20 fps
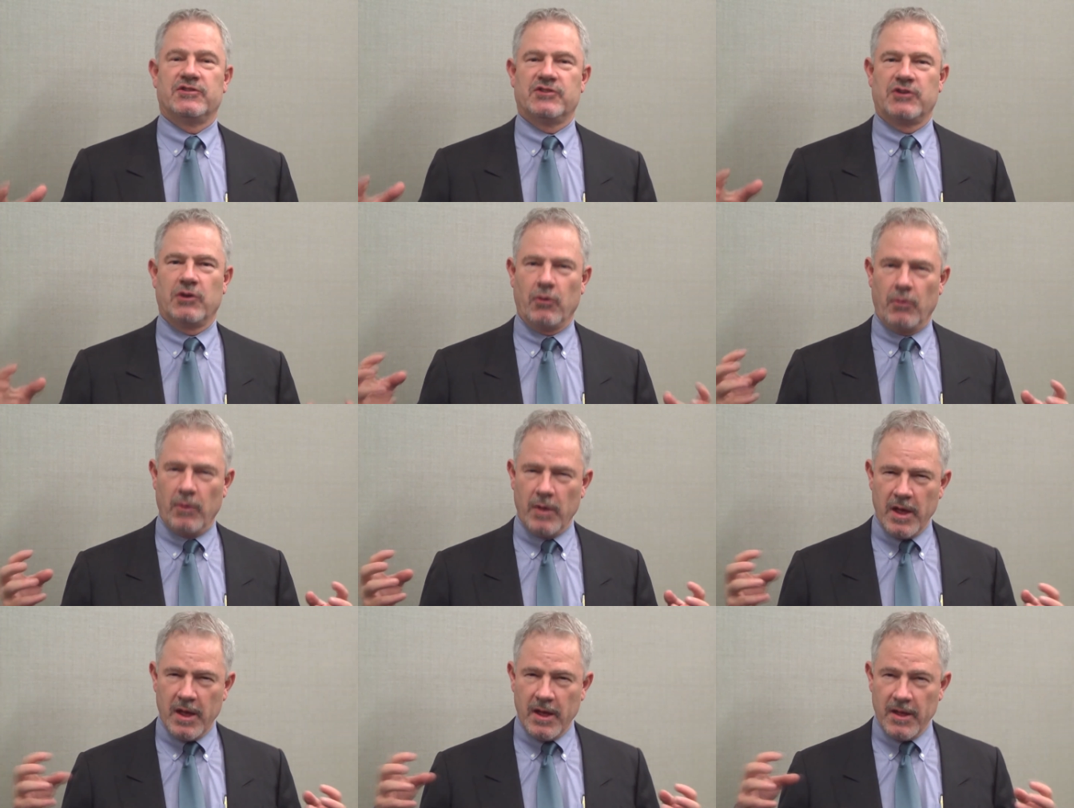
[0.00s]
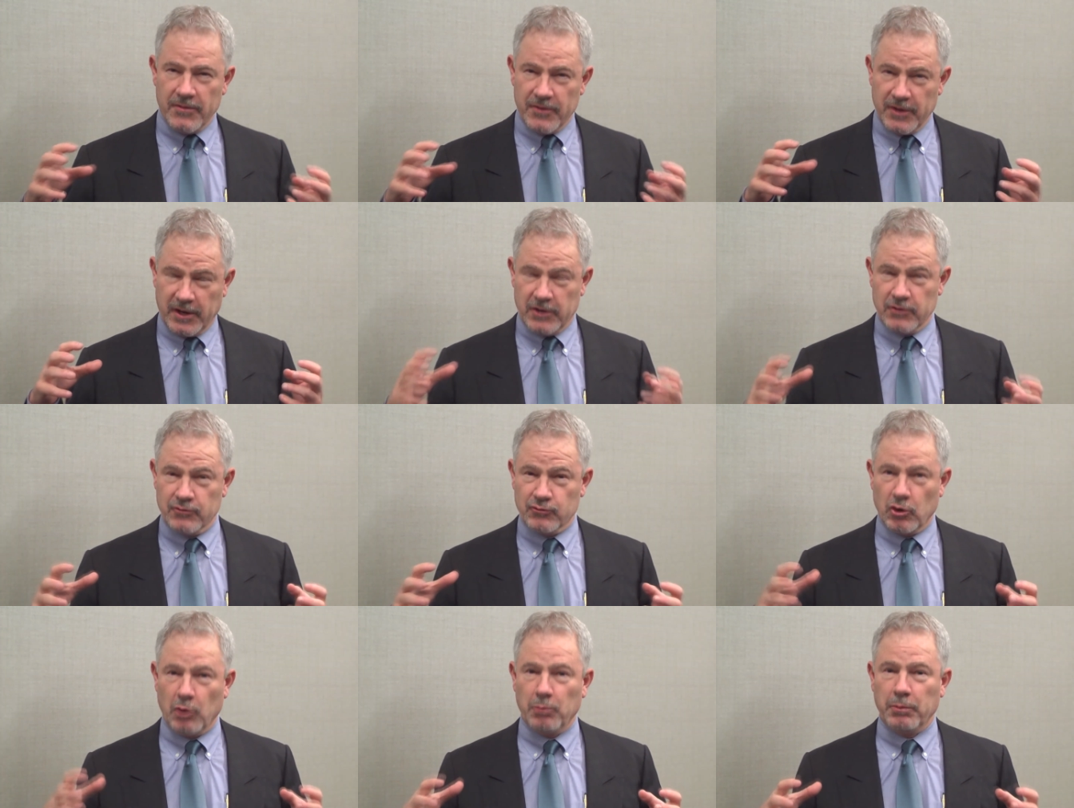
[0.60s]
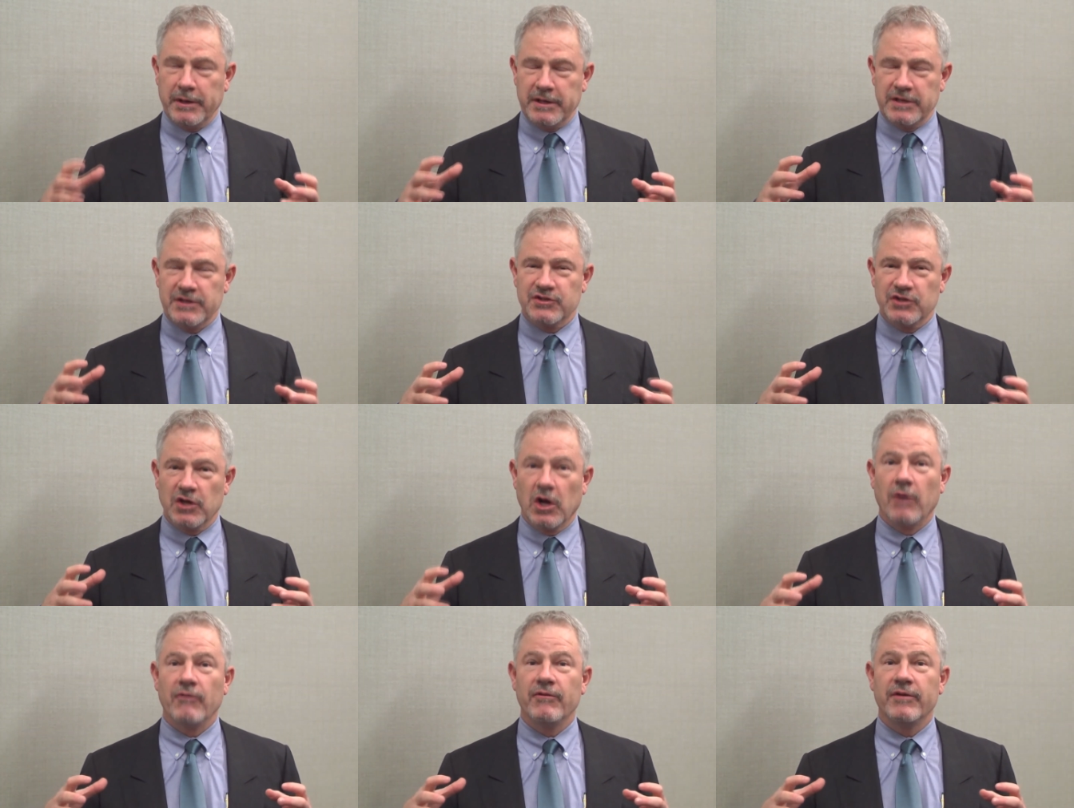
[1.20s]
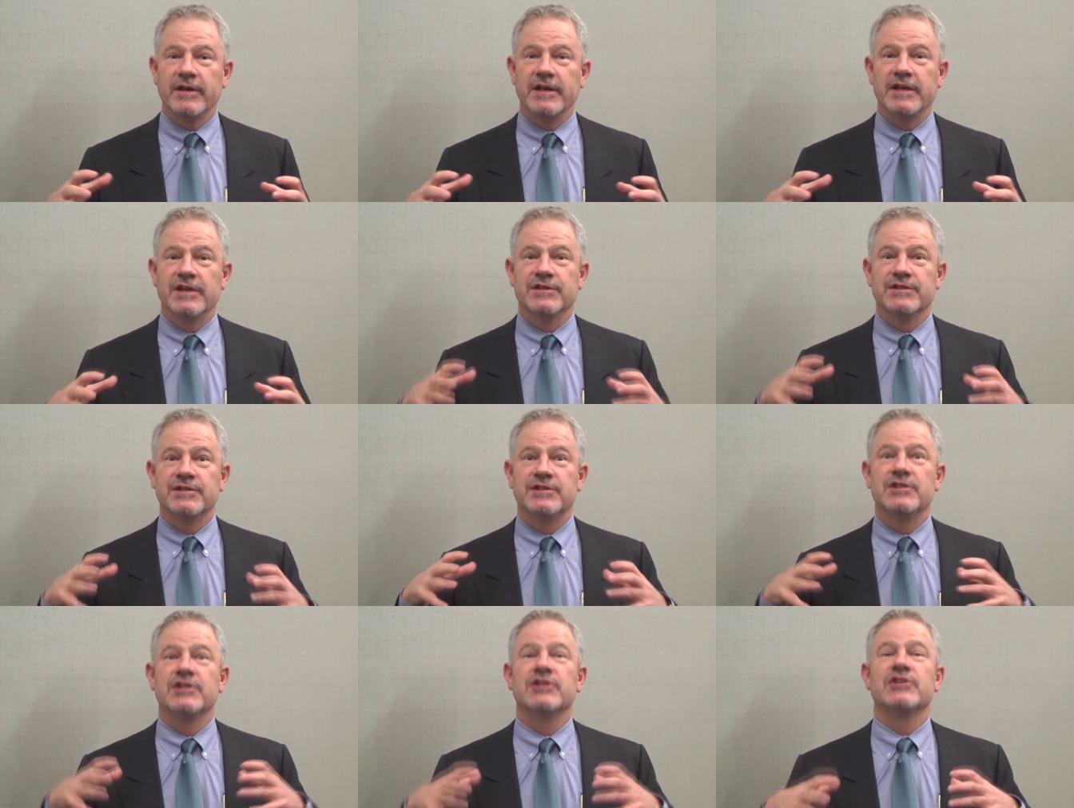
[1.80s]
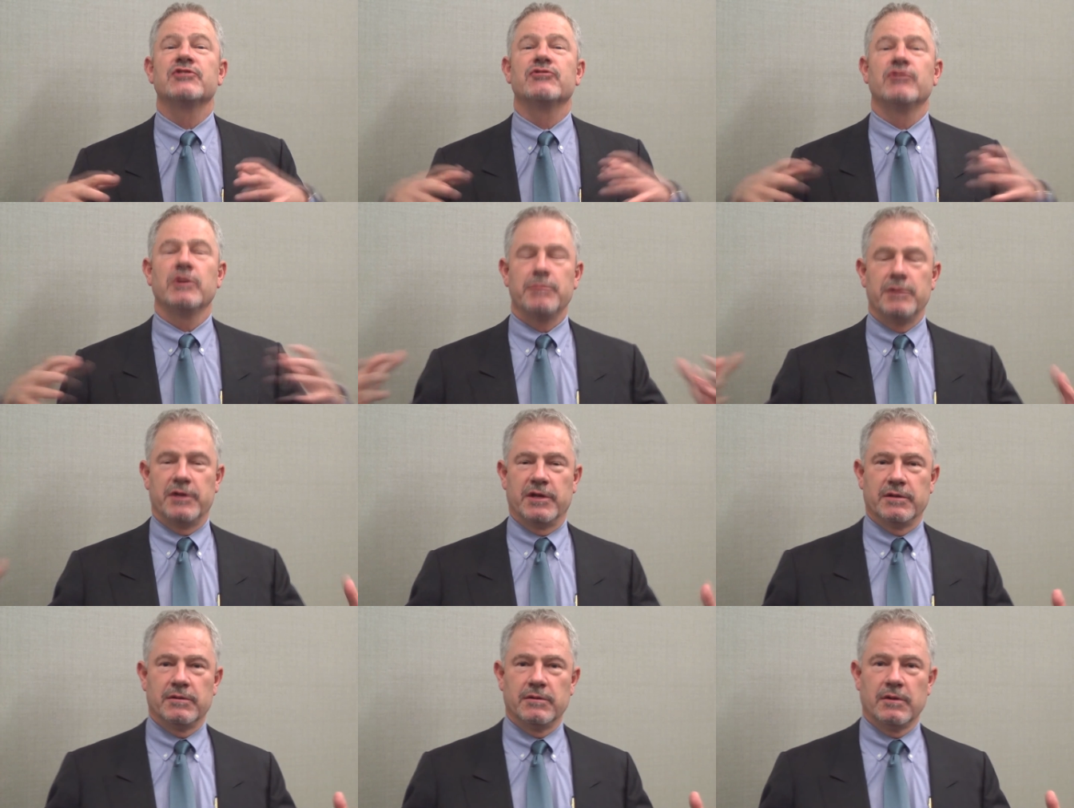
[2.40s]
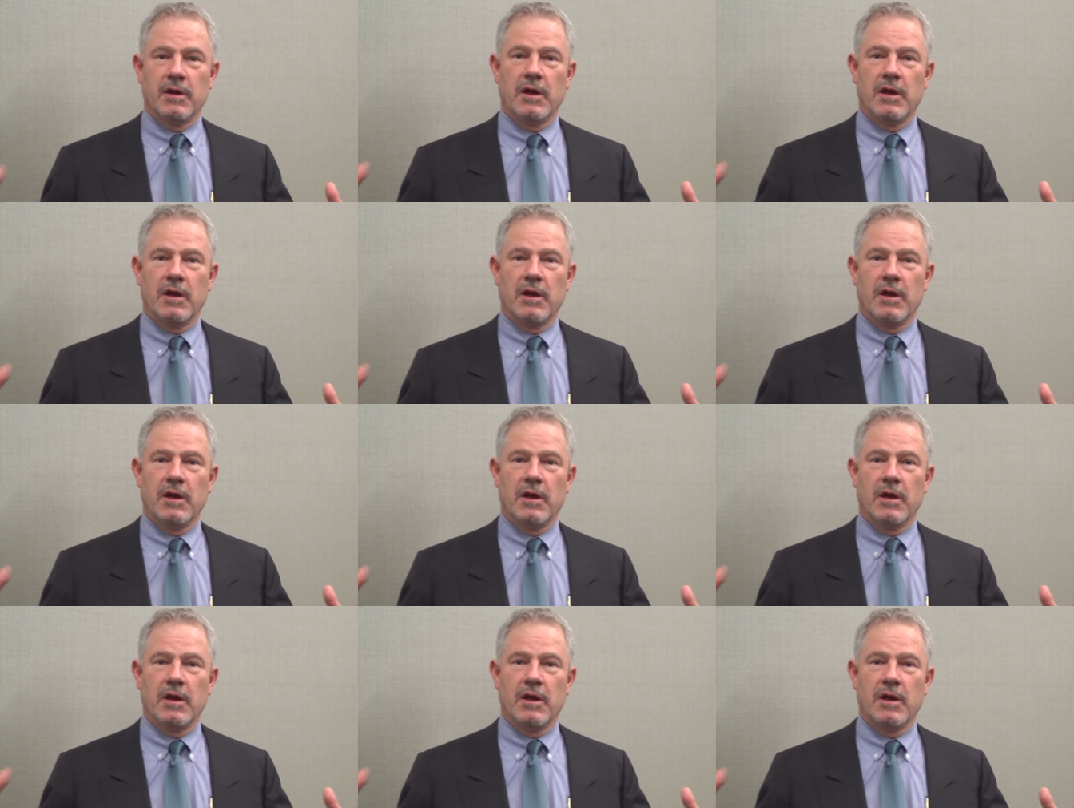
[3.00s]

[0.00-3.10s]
So the control plane itself is distributed.